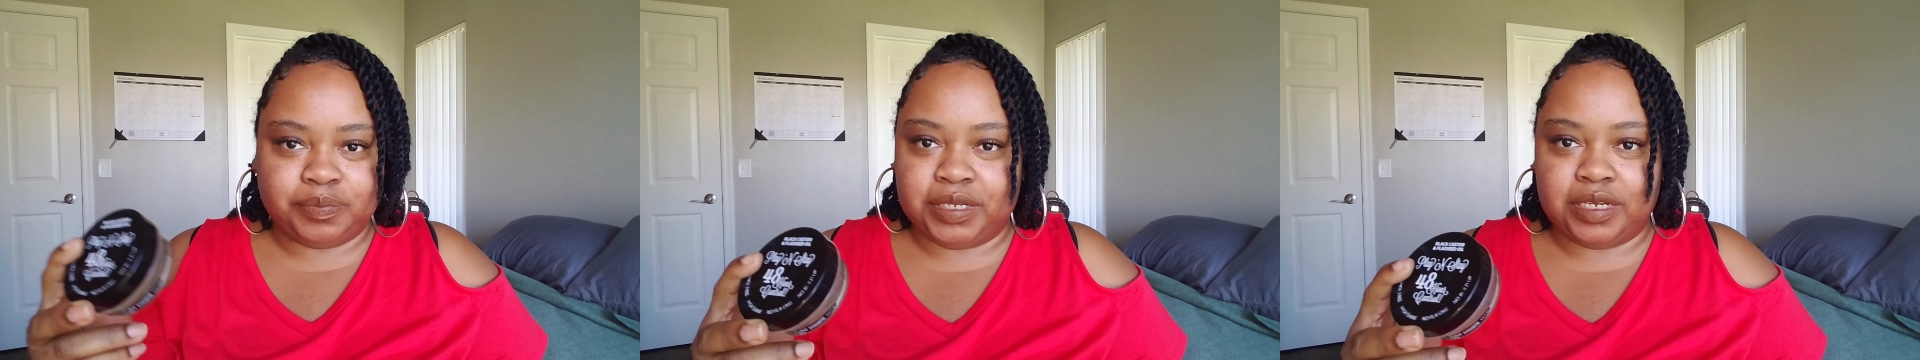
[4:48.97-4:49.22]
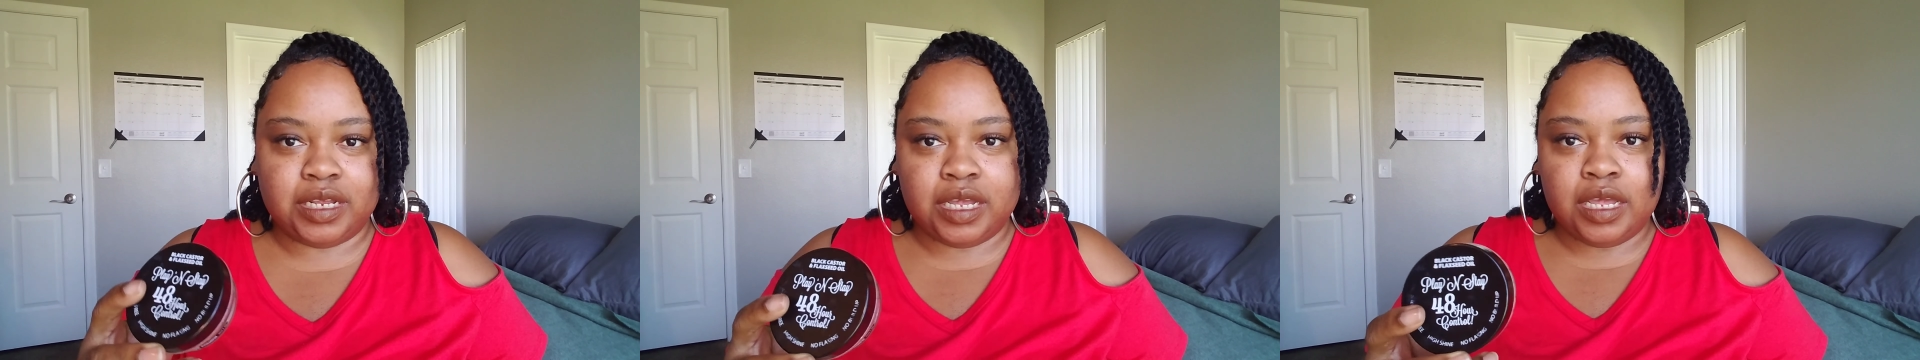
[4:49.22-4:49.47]

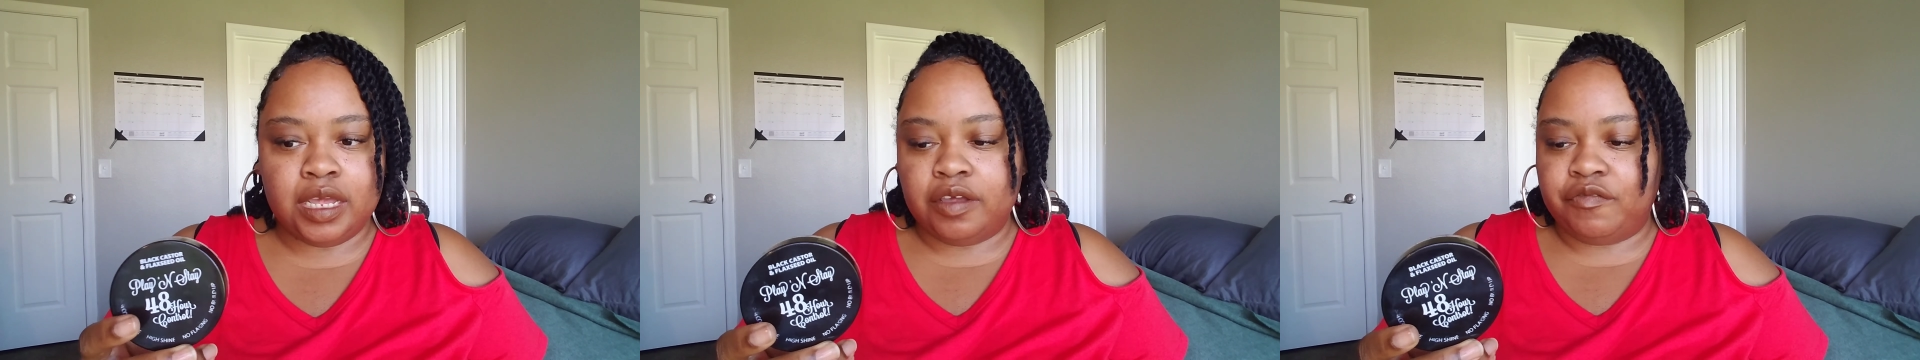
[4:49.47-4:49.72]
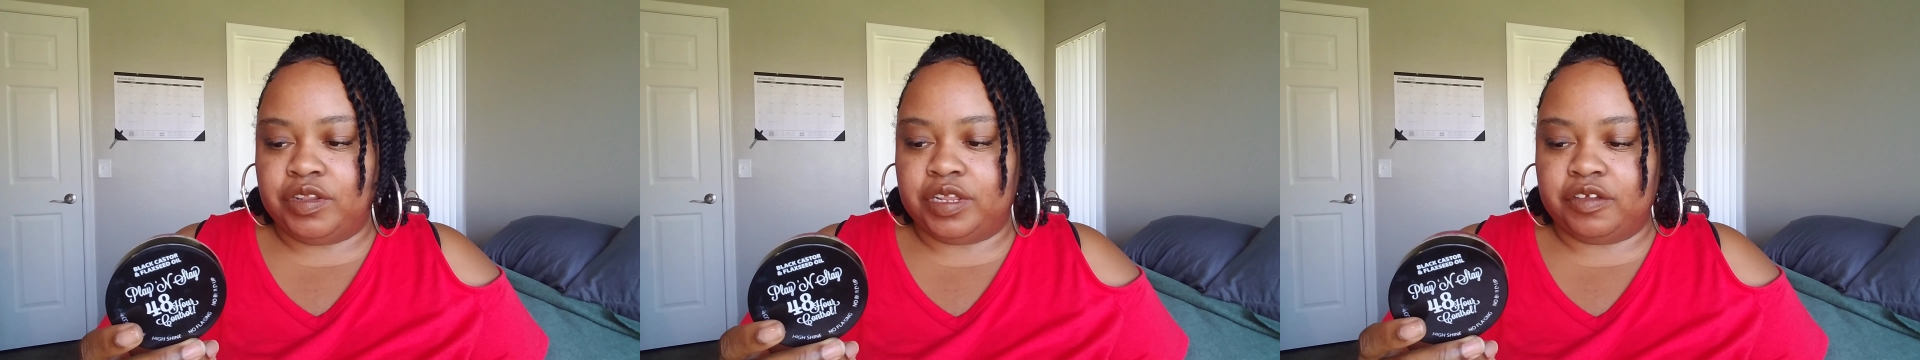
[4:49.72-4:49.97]
But
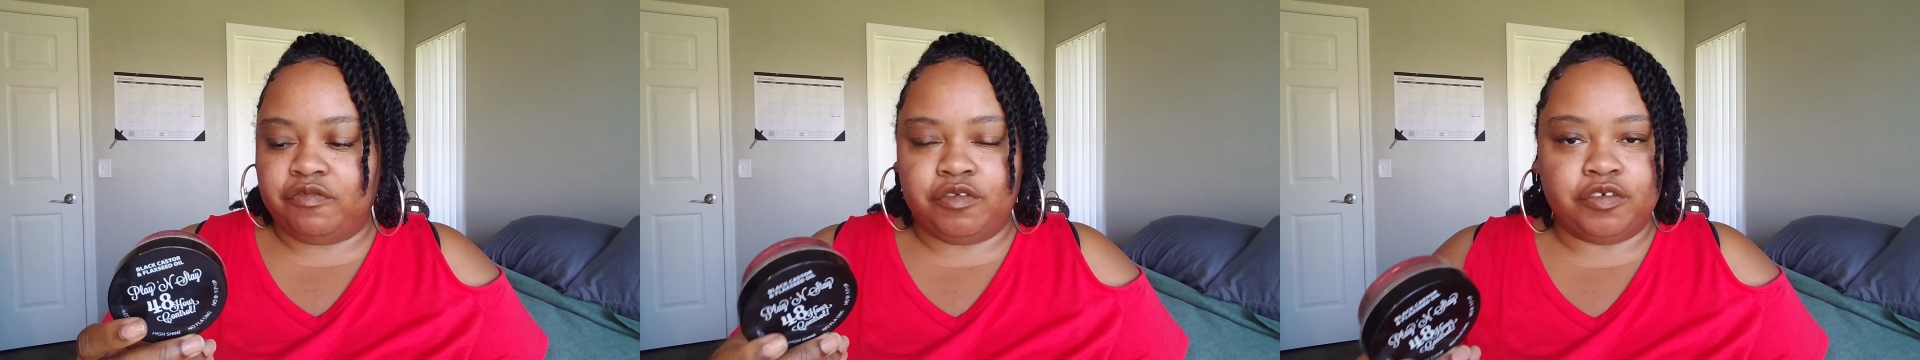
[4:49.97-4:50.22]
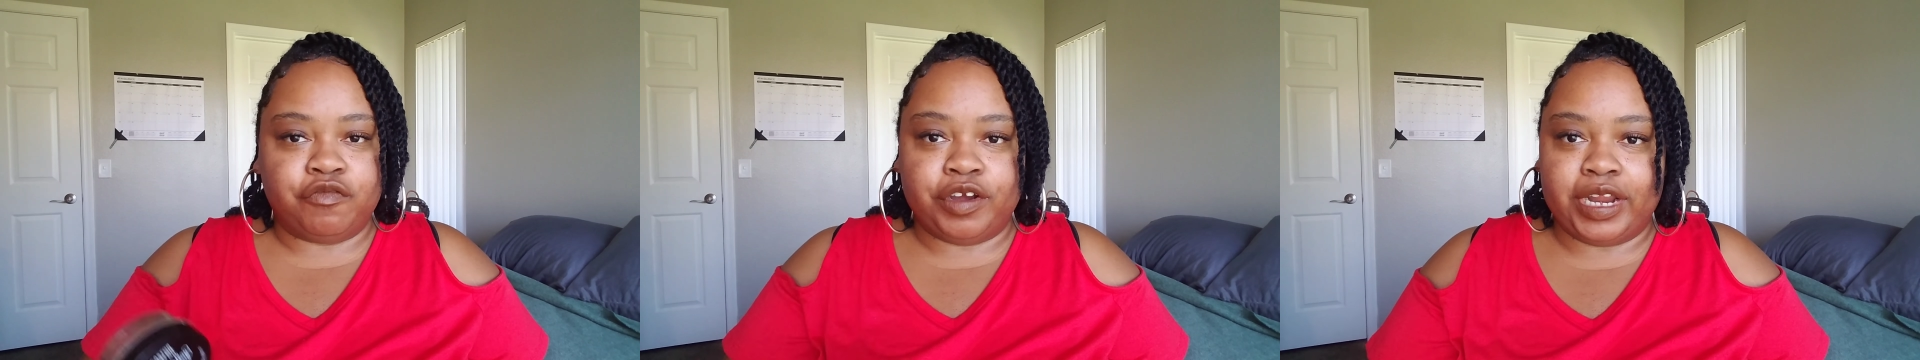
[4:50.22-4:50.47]
if you're looking
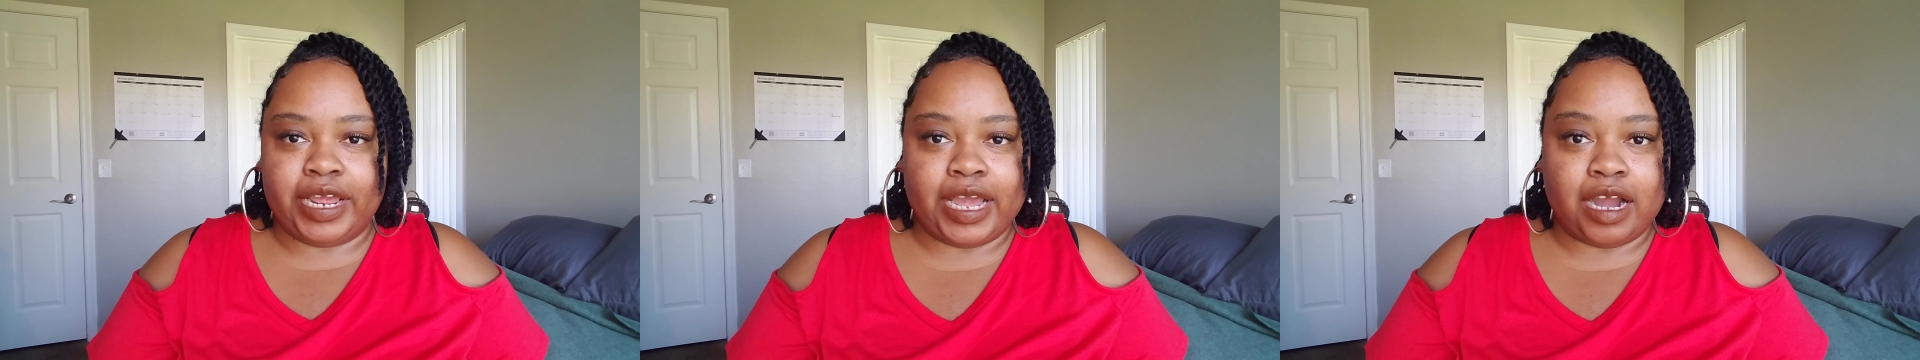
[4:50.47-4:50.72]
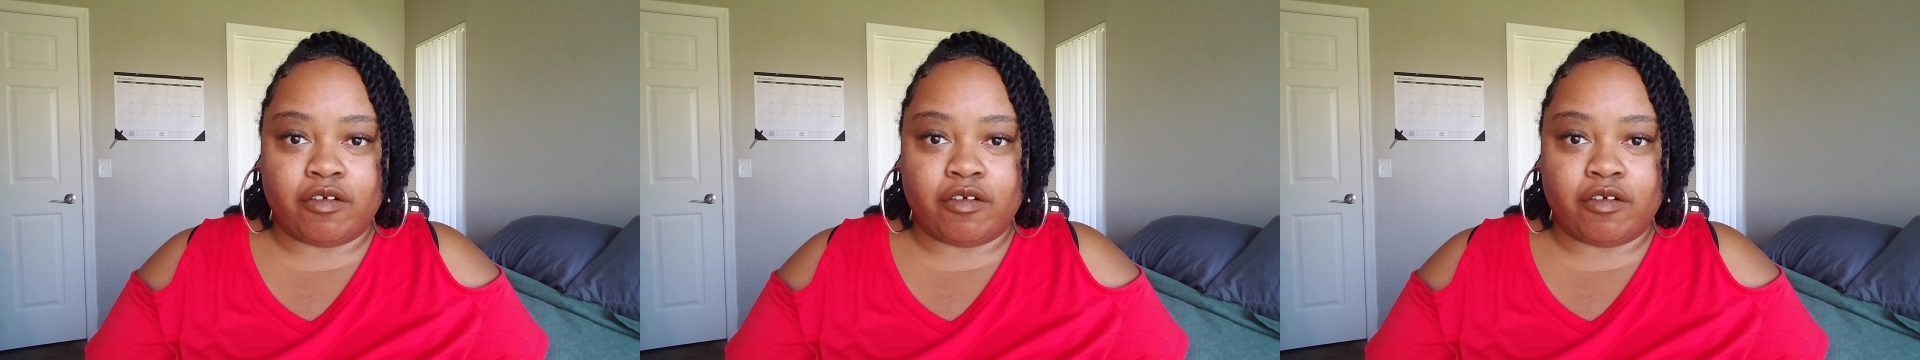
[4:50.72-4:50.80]
for a 48